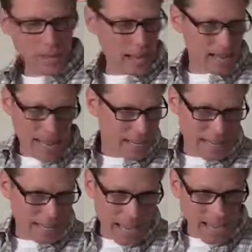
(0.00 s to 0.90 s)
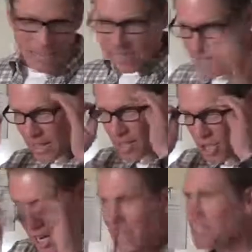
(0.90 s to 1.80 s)
Now, and again, see, the
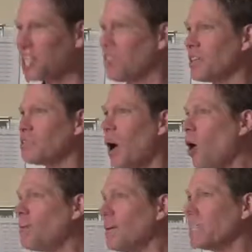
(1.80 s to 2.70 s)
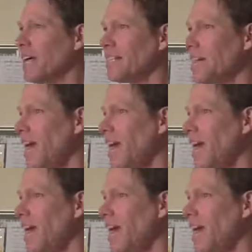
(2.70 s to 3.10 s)
genius of this poem is it